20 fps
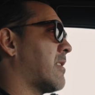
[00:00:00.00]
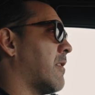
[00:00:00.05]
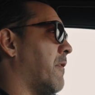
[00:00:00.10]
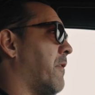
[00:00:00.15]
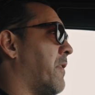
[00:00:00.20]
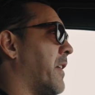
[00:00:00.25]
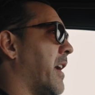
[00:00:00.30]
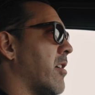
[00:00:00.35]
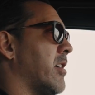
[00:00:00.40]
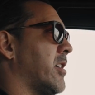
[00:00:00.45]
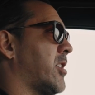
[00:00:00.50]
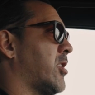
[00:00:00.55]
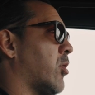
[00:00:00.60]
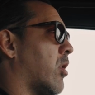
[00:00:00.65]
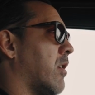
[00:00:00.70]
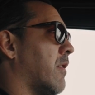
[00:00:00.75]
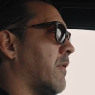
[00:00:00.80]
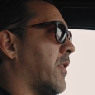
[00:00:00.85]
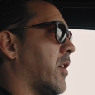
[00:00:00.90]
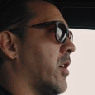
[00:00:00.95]
a very
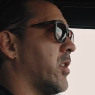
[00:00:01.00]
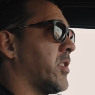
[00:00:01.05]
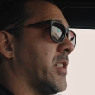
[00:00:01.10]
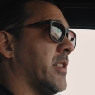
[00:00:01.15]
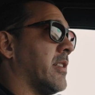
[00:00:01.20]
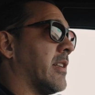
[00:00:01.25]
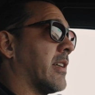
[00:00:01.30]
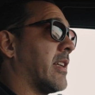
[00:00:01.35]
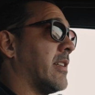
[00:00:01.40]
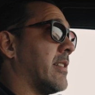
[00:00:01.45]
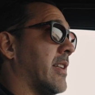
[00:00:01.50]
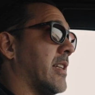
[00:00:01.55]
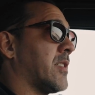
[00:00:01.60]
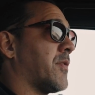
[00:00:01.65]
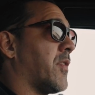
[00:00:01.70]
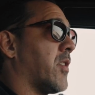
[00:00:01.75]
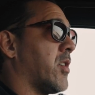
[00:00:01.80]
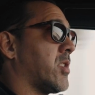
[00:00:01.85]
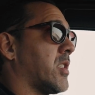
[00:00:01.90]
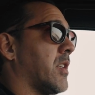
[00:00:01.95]
shortened version and condensed
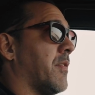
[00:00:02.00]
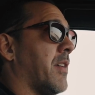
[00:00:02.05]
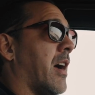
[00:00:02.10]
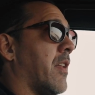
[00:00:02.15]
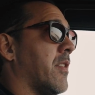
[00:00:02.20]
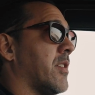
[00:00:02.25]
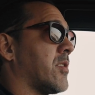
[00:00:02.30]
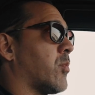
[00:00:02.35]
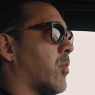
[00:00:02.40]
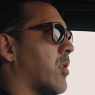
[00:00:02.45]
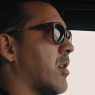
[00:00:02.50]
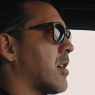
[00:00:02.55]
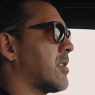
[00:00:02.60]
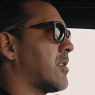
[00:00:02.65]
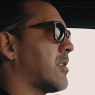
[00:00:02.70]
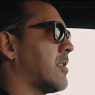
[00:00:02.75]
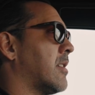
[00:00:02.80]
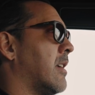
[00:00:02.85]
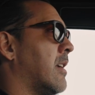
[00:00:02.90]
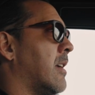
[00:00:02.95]
version of how this
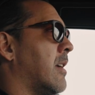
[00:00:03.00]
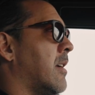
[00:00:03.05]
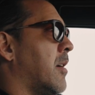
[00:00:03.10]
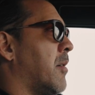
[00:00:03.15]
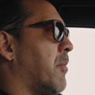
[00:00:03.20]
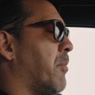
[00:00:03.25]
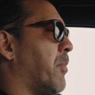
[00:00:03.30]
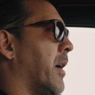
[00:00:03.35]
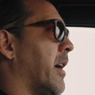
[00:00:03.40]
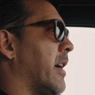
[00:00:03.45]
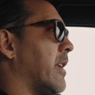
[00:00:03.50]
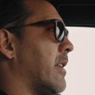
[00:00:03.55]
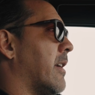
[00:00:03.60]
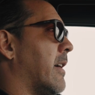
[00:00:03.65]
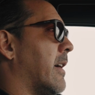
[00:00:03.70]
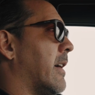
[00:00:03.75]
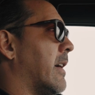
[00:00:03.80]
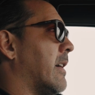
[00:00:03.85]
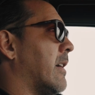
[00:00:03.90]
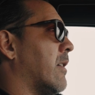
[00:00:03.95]
works. But
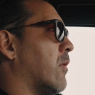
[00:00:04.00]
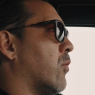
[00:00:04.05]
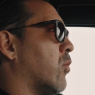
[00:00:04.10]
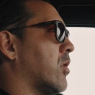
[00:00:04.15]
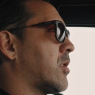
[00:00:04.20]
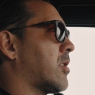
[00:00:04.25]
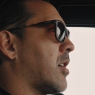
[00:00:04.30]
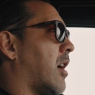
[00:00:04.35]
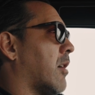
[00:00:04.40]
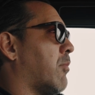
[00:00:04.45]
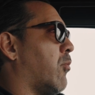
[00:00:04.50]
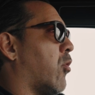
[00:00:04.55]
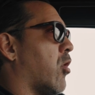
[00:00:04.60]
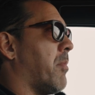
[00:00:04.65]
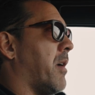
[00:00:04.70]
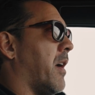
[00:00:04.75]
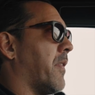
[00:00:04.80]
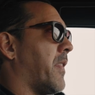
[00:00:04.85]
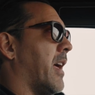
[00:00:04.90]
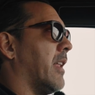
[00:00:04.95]
we'll talk more
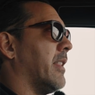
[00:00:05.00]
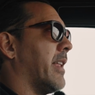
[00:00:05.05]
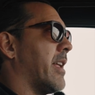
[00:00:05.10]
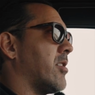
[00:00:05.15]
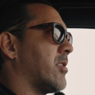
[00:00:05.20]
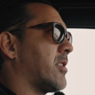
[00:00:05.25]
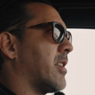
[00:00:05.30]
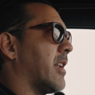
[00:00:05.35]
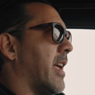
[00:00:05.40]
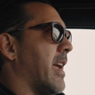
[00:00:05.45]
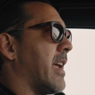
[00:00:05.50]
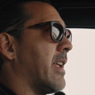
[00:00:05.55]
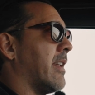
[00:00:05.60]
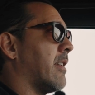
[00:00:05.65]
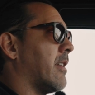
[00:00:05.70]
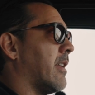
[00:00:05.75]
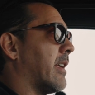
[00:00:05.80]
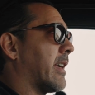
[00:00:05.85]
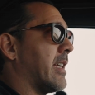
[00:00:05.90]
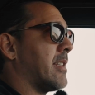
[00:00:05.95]
about that later today.
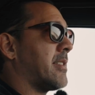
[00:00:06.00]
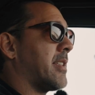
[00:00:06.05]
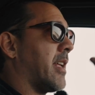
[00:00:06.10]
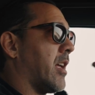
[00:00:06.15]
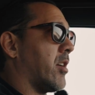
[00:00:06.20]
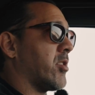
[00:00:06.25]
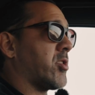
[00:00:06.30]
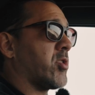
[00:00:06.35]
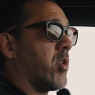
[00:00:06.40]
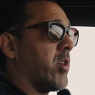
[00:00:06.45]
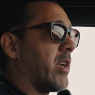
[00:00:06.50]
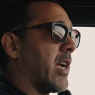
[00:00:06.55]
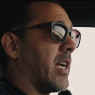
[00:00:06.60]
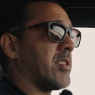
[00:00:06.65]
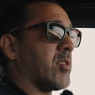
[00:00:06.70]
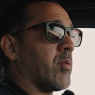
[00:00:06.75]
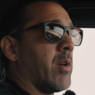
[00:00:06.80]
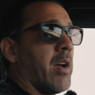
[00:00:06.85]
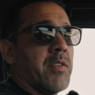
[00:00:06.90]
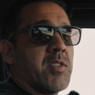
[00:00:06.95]
And like I said, I'll show you
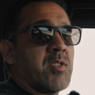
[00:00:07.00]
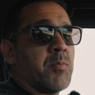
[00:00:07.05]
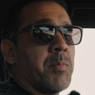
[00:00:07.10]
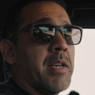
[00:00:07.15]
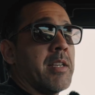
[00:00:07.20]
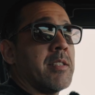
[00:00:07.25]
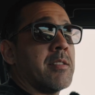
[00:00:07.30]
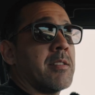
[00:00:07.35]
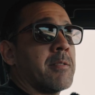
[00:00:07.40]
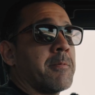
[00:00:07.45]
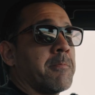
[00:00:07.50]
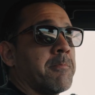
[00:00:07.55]
guys around the space.